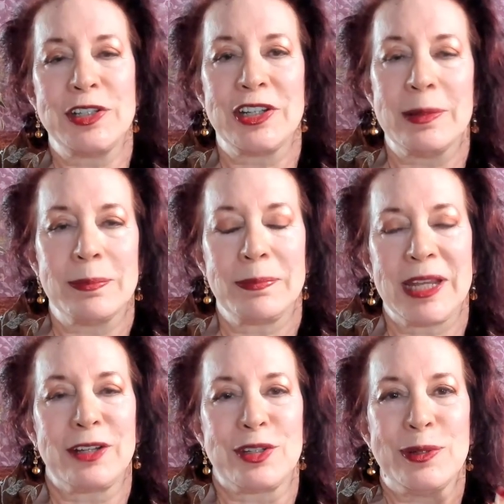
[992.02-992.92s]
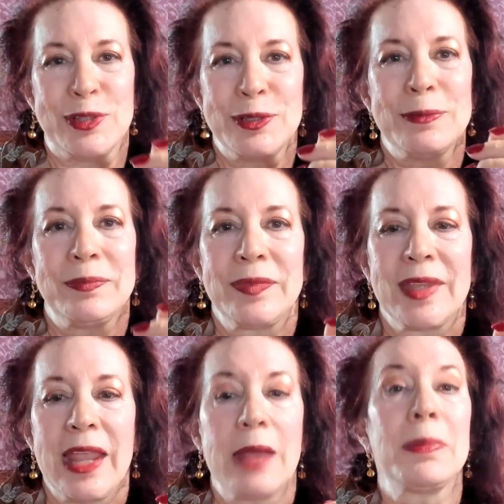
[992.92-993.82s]
in a pink tutu.
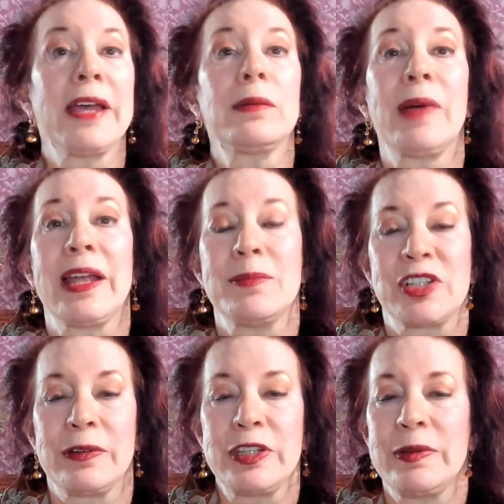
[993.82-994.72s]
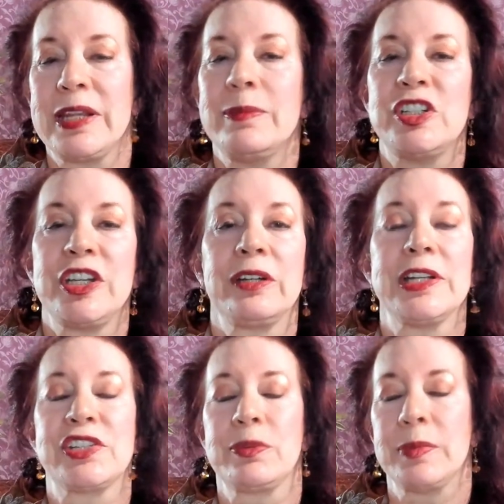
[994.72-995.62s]
And by the way, I'm showing you an image here. It's
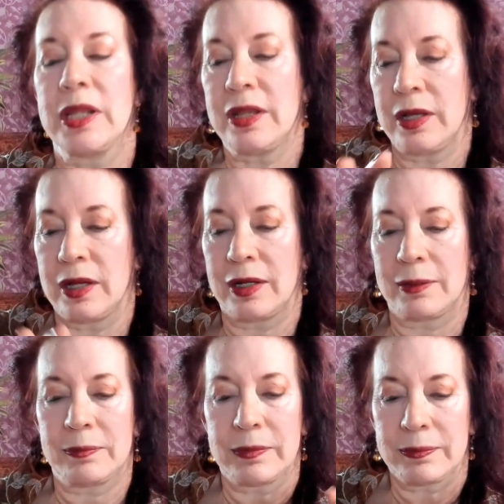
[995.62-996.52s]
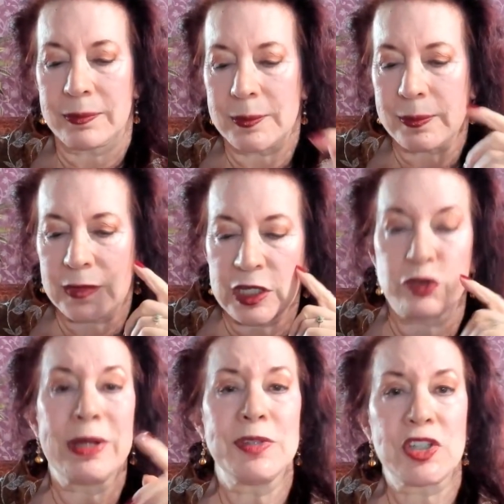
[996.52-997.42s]
from
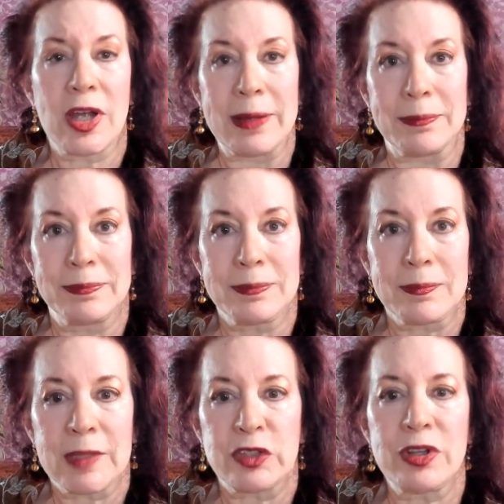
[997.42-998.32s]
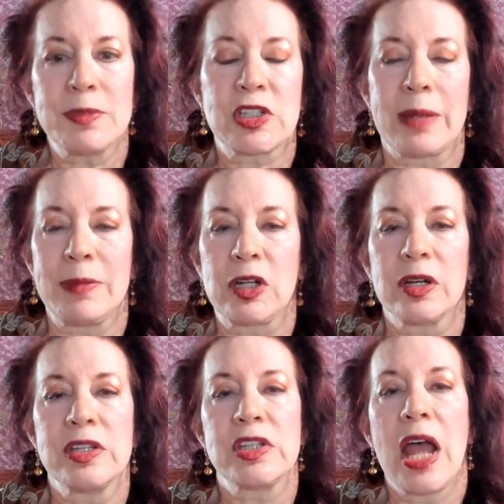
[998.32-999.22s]
Dreamstime,
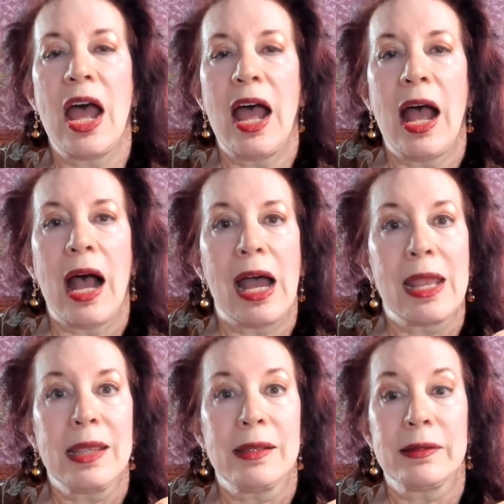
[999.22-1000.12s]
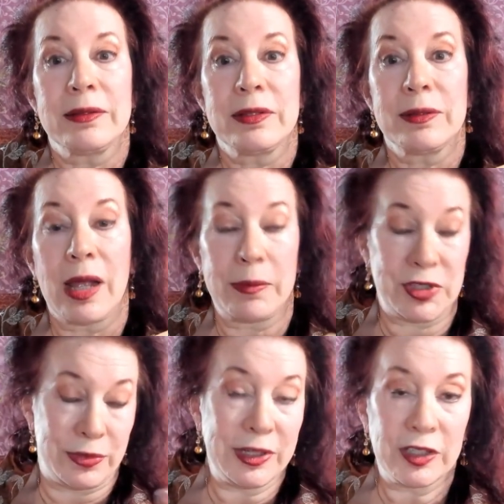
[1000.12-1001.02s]
because I was
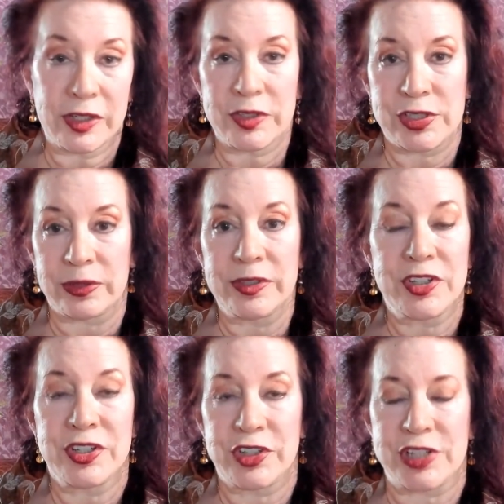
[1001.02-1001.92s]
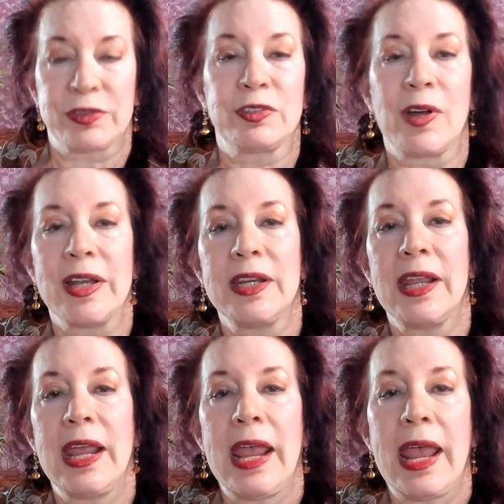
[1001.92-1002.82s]
doing a little search just for fun
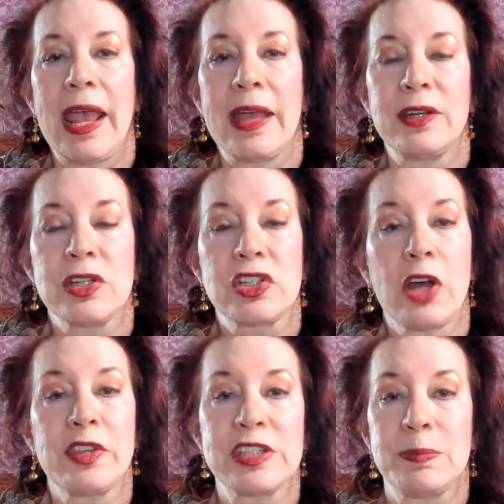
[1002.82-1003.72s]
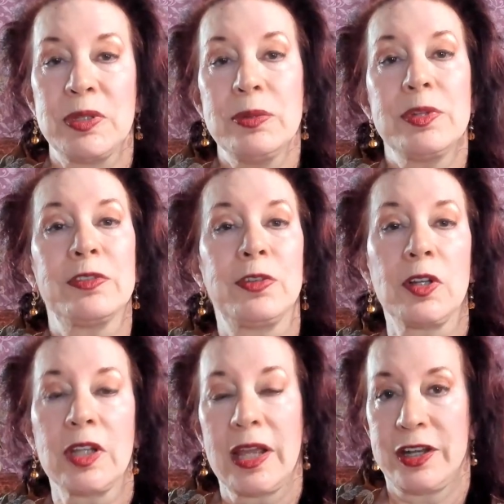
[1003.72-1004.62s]
and saw this
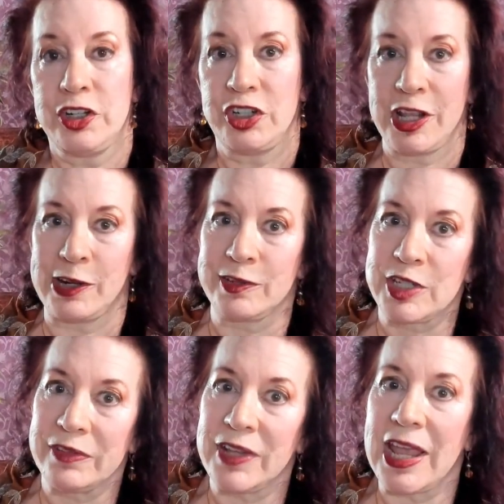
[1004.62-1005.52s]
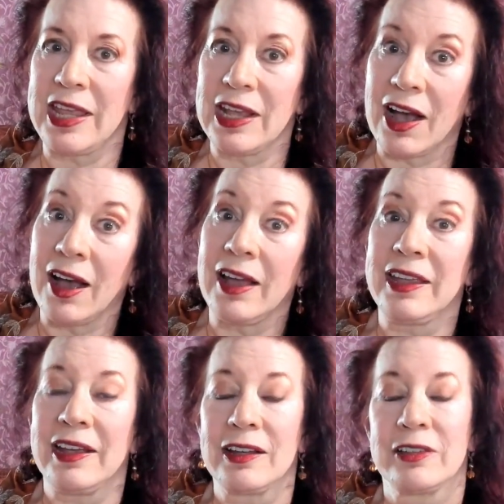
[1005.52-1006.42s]
beautiful generative AI
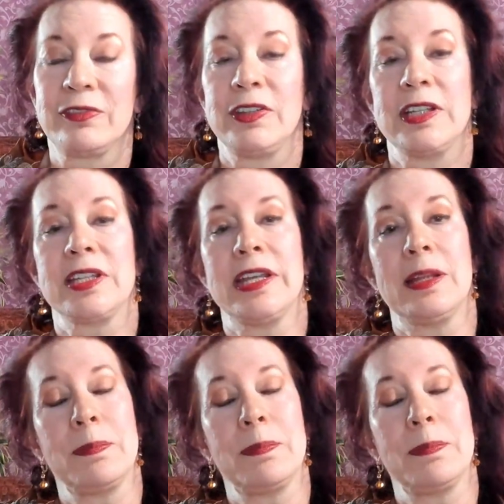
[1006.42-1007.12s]
elephant in a